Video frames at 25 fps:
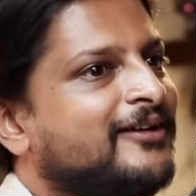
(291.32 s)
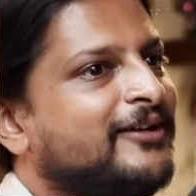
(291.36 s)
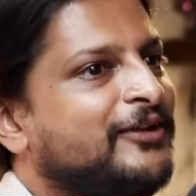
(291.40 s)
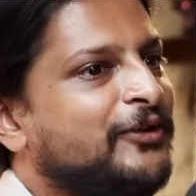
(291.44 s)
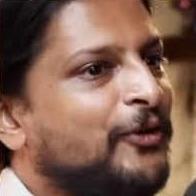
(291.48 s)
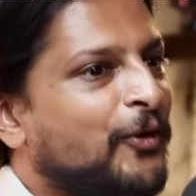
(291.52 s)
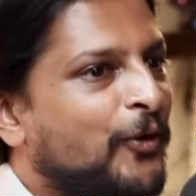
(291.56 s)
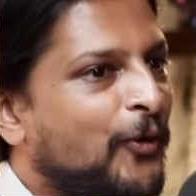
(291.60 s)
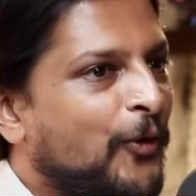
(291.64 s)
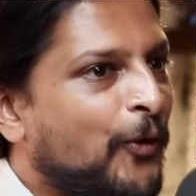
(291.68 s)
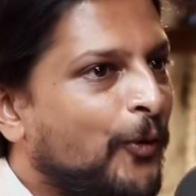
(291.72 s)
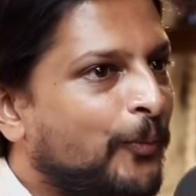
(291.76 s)

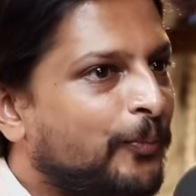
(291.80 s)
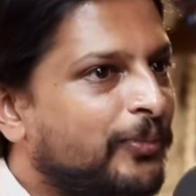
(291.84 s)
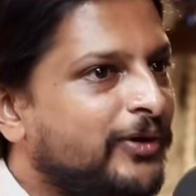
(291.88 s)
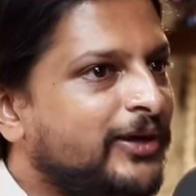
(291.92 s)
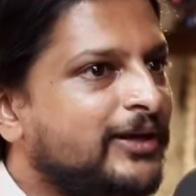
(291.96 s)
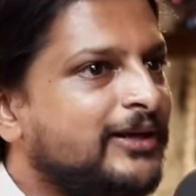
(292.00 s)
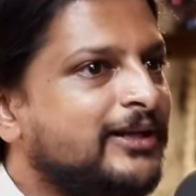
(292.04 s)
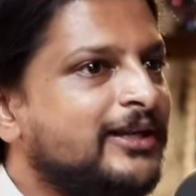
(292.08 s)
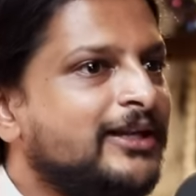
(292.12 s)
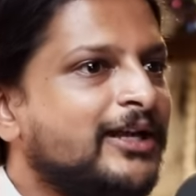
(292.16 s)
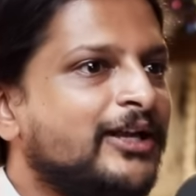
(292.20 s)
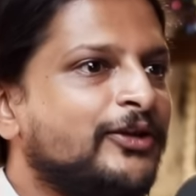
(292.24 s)
You're
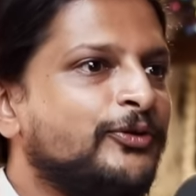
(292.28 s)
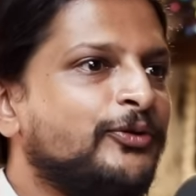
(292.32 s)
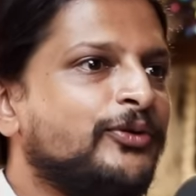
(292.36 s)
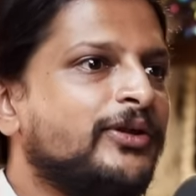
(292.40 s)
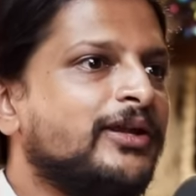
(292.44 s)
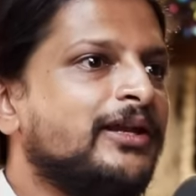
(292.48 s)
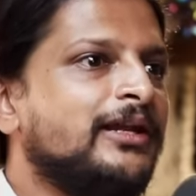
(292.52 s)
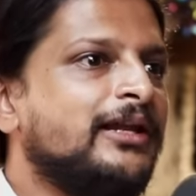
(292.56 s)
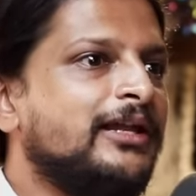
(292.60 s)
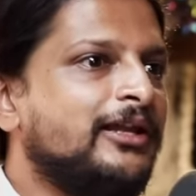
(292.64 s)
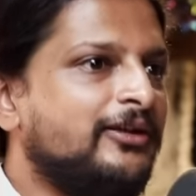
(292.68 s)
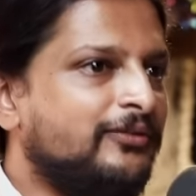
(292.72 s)
operating and you
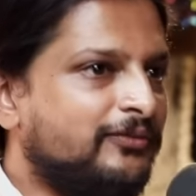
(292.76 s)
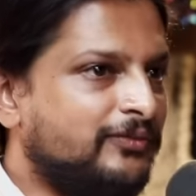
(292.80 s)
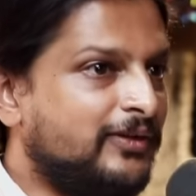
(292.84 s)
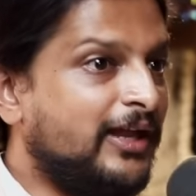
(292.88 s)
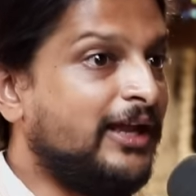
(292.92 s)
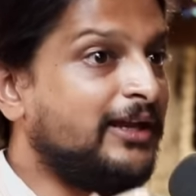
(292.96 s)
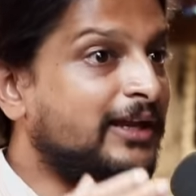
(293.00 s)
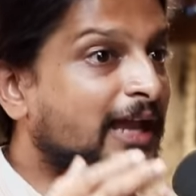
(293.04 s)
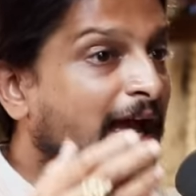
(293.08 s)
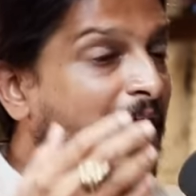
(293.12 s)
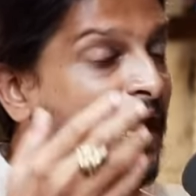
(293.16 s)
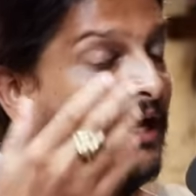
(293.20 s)
can leave
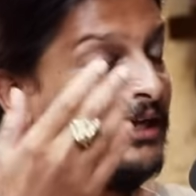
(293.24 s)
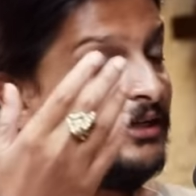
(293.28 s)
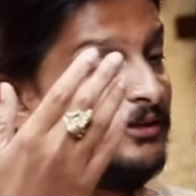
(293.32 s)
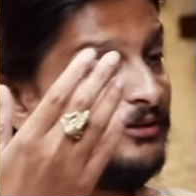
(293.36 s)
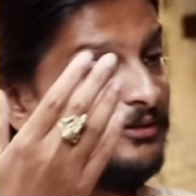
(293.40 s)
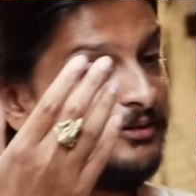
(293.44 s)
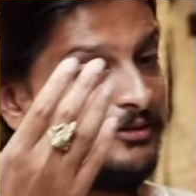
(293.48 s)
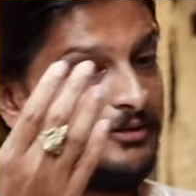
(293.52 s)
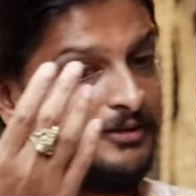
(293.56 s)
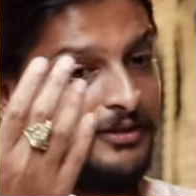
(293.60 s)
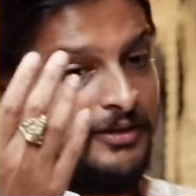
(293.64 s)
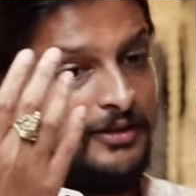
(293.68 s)
that.
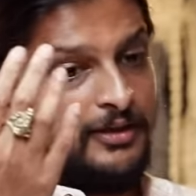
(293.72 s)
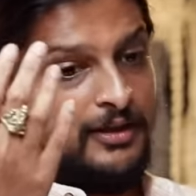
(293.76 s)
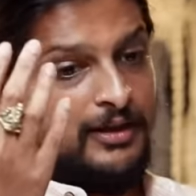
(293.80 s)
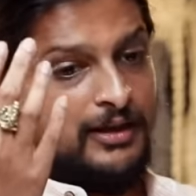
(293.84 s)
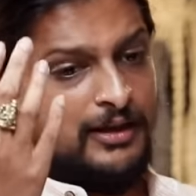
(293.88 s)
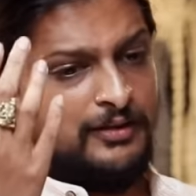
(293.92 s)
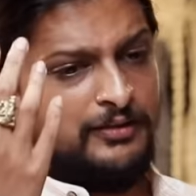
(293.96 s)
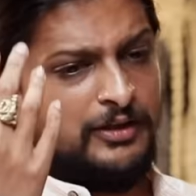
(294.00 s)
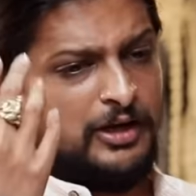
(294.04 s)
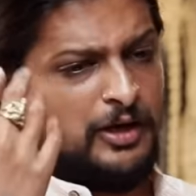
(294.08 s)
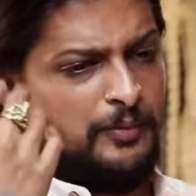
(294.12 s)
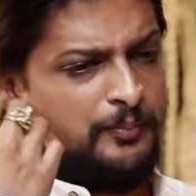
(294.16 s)
And
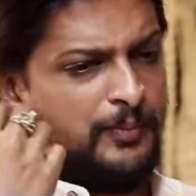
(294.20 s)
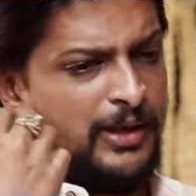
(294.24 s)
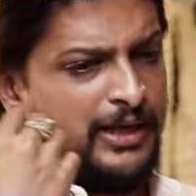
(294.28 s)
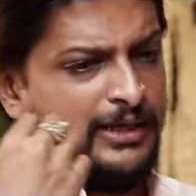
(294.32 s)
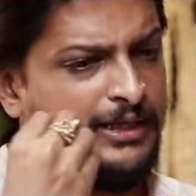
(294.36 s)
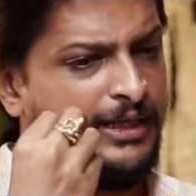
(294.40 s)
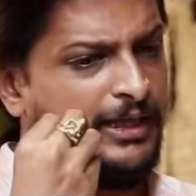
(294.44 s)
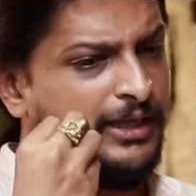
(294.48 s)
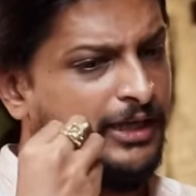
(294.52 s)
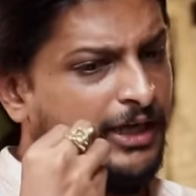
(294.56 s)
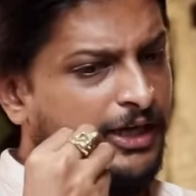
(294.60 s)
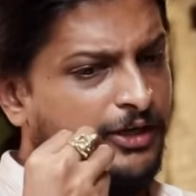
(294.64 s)
there are
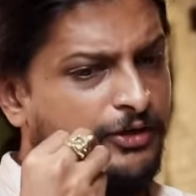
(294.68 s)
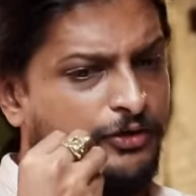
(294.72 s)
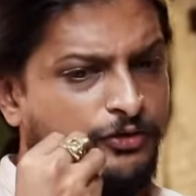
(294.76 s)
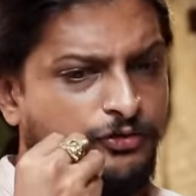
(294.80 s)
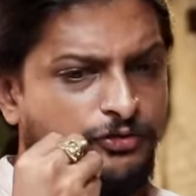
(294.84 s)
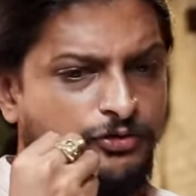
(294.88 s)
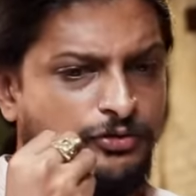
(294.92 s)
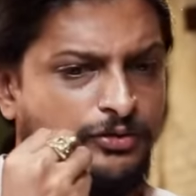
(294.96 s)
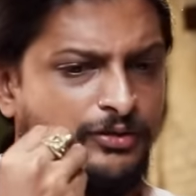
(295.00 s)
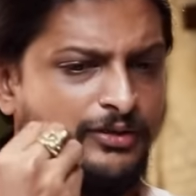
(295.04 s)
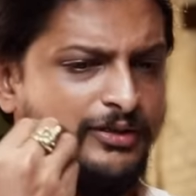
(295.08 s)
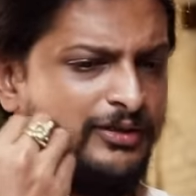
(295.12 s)
many great
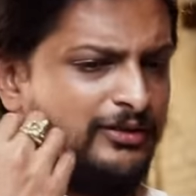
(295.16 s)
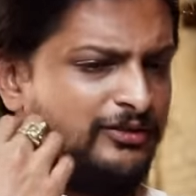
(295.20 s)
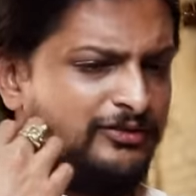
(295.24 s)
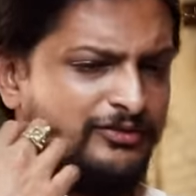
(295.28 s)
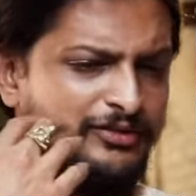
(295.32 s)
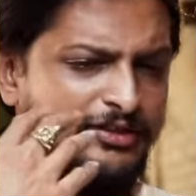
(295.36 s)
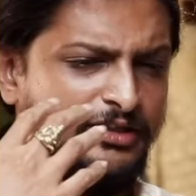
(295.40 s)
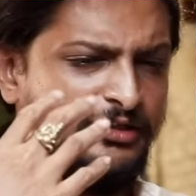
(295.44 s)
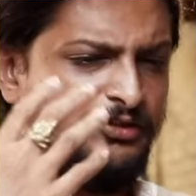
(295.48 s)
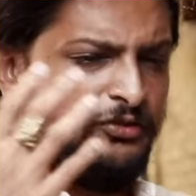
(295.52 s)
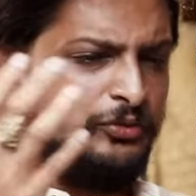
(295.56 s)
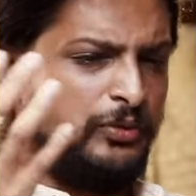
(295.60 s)
rishi,
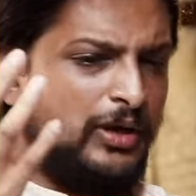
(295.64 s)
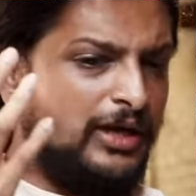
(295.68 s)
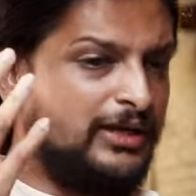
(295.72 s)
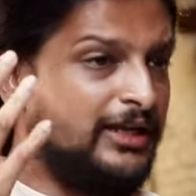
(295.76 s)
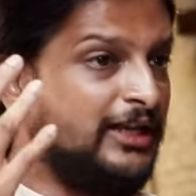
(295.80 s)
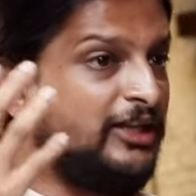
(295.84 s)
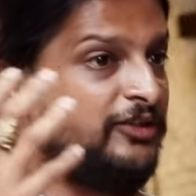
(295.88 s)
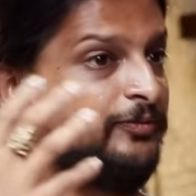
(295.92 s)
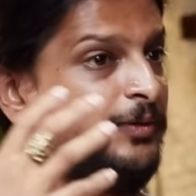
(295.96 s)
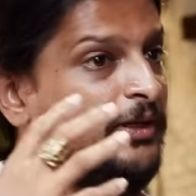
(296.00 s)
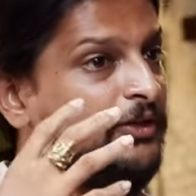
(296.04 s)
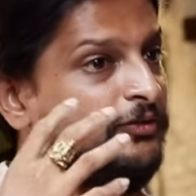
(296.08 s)
rishis who had
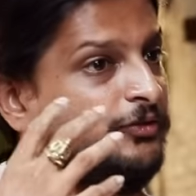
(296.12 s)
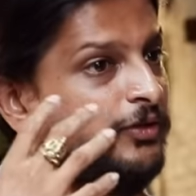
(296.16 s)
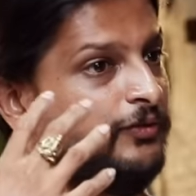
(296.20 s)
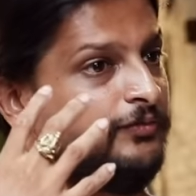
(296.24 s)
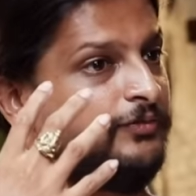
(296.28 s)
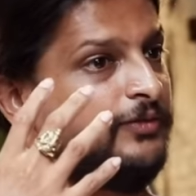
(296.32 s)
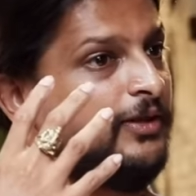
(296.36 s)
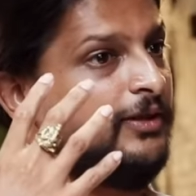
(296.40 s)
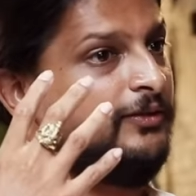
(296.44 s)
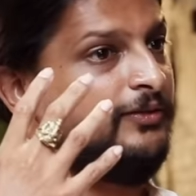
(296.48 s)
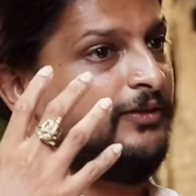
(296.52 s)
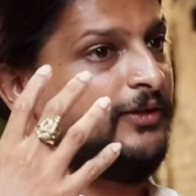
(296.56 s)
experience
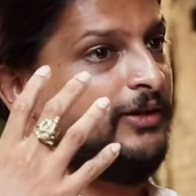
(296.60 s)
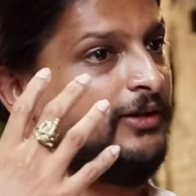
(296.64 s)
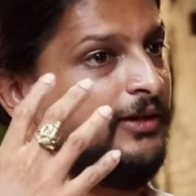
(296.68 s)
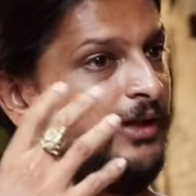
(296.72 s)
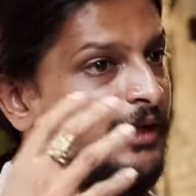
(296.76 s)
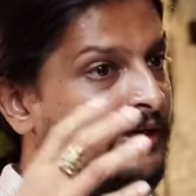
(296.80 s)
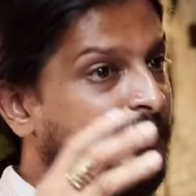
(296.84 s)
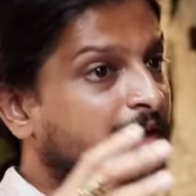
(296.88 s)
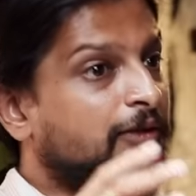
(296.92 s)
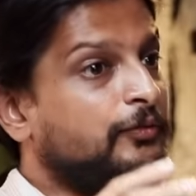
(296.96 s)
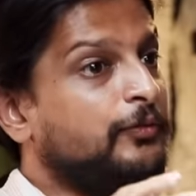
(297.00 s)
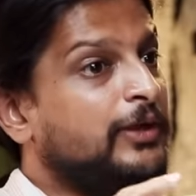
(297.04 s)
of Tantra
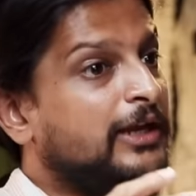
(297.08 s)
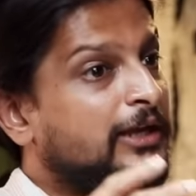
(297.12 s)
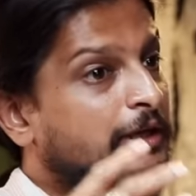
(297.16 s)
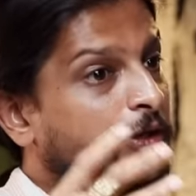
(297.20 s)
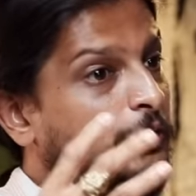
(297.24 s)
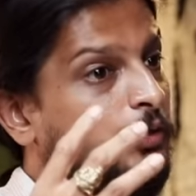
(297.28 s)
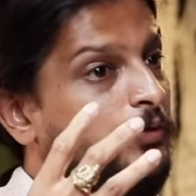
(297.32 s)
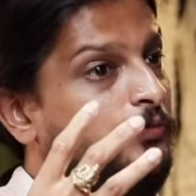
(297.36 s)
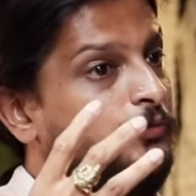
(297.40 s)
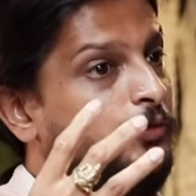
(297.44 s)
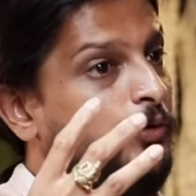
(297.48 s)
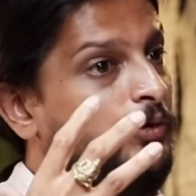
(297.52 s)
and
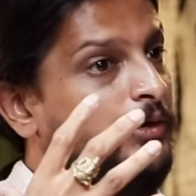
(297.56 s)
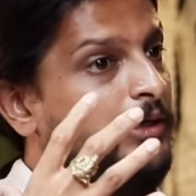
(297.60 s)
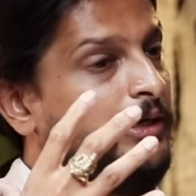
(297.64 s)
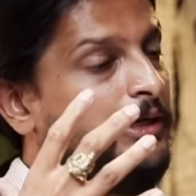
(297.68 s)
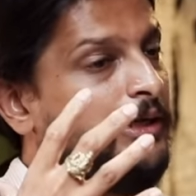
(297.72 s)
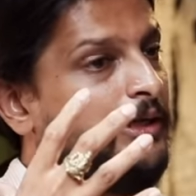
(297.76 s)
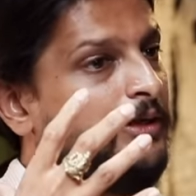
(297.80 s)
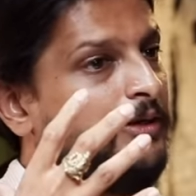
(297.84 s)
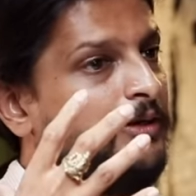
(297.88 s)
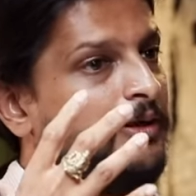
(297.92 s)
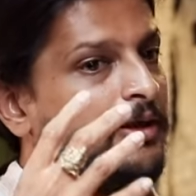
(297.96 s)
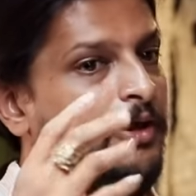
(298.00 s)
awakening of
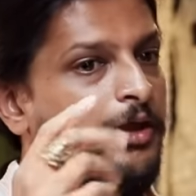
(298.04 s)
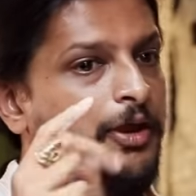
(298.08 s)
Kundalini.